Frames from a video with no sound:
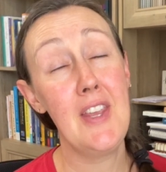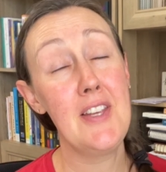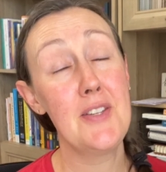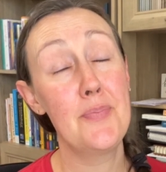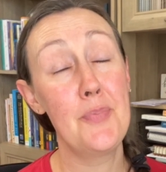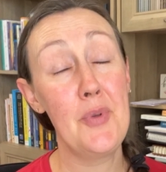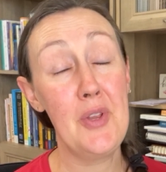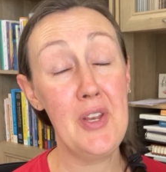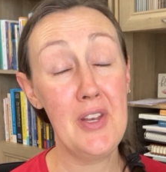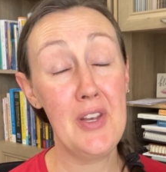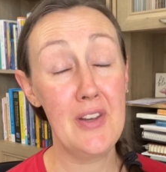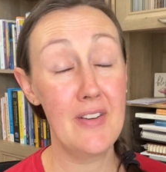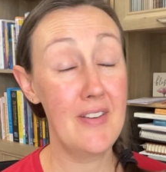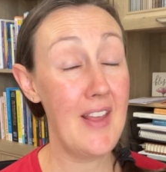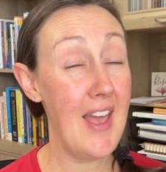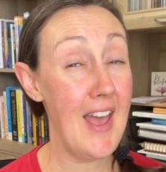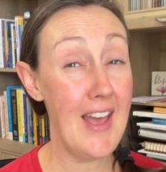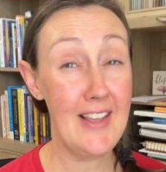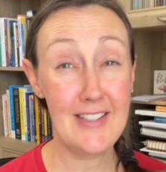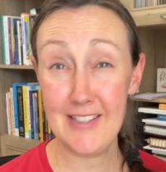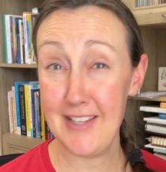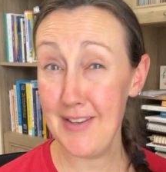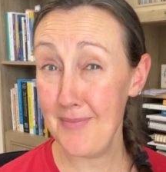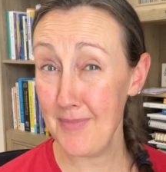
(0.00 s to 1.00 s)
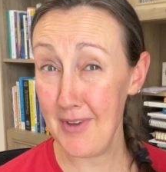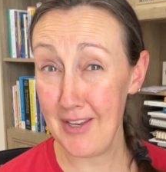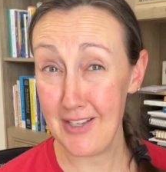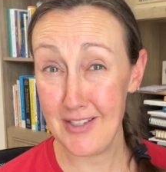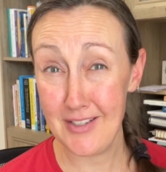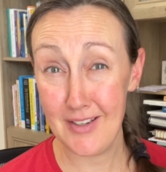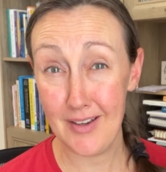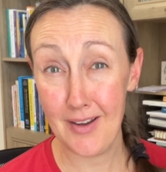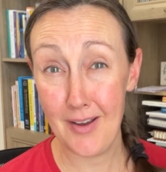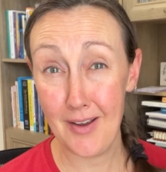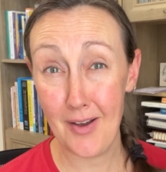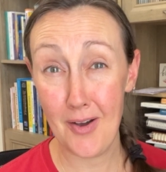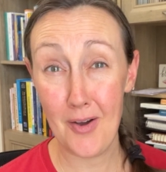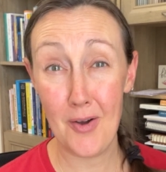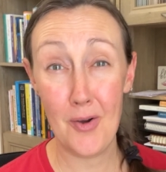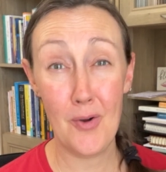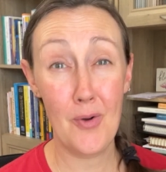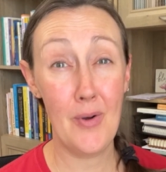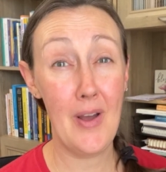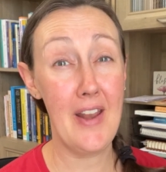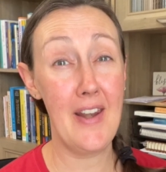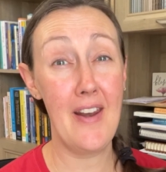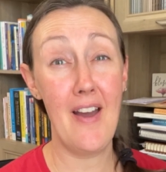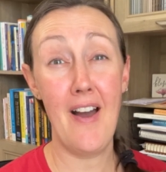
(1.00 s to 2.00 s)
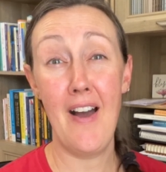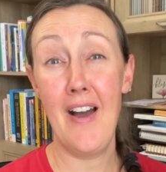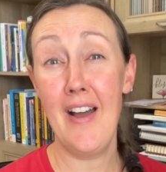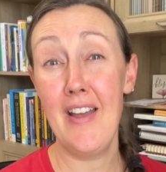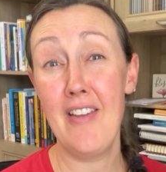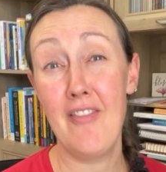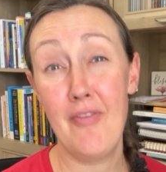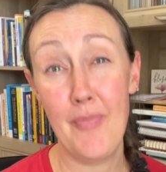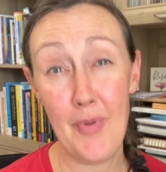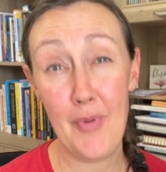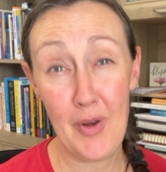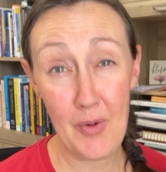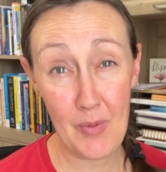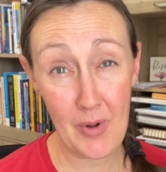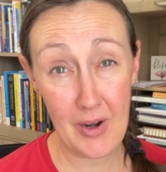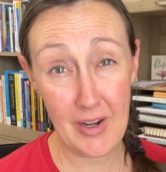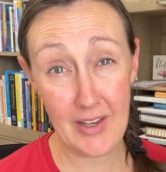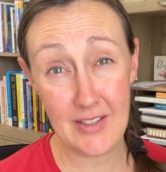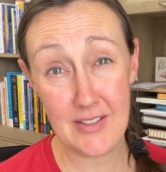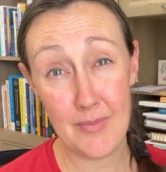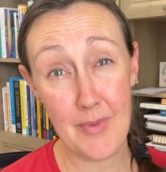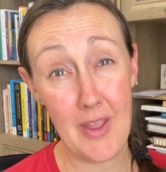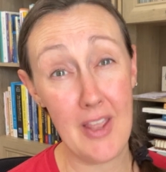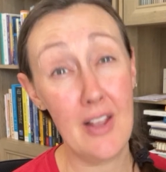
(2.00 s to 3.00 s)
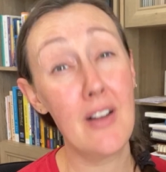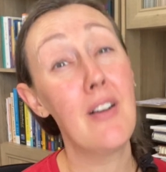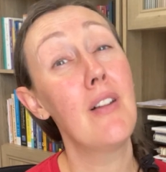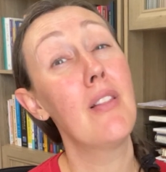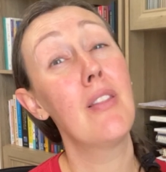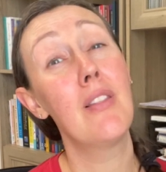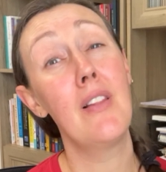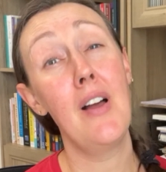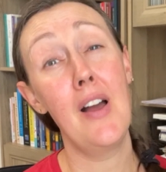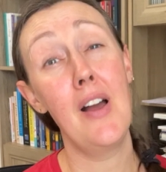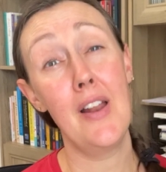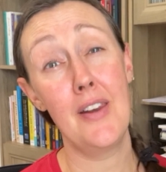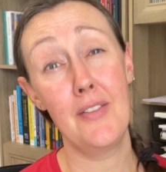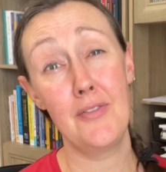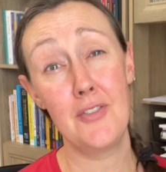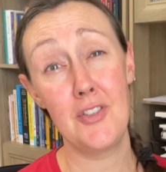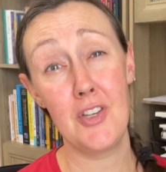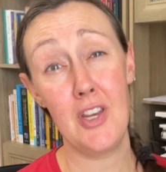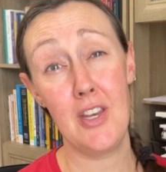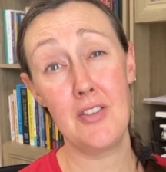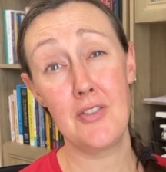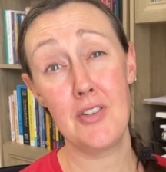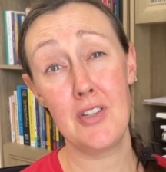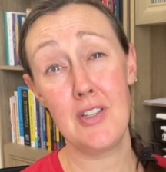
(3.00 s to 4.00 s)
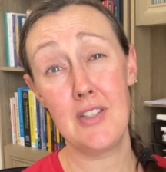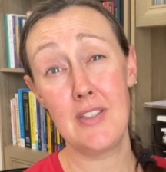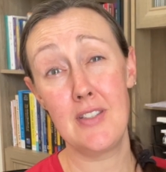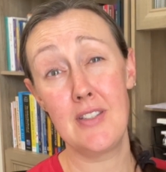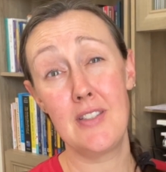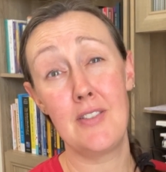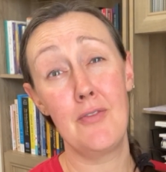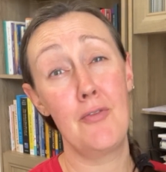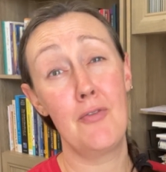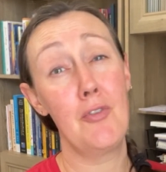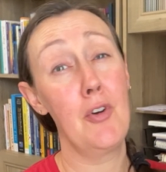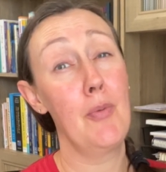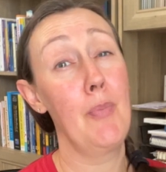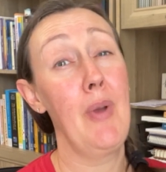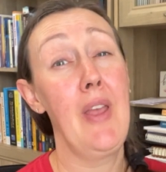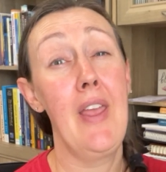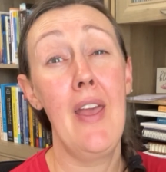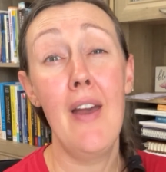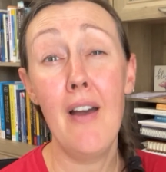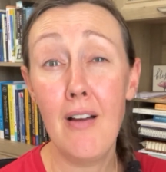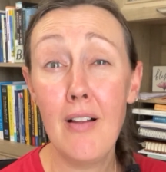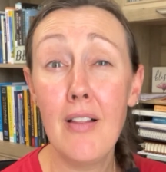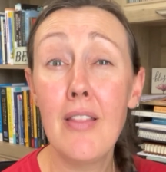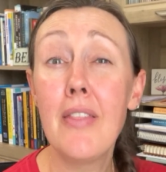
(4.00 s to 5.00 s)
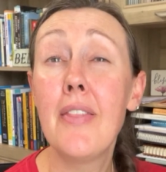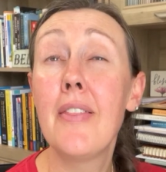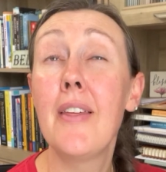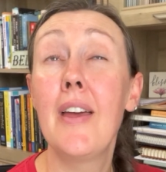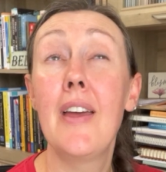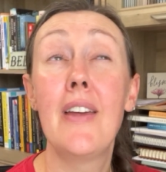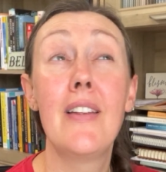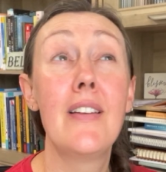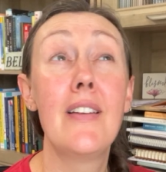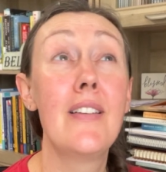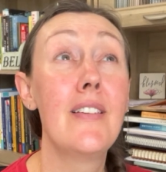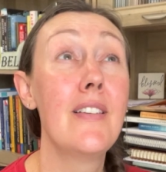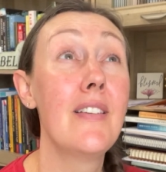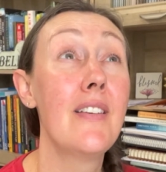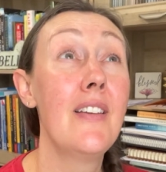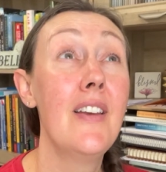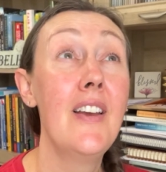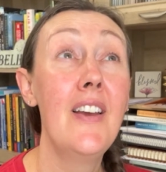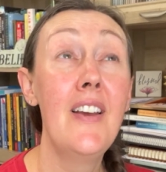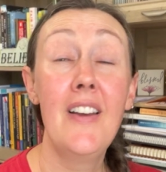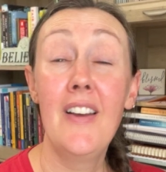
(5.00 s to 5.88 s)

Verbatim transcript: He's been asking me to go and I've been wanting to make a lot of changes for my health and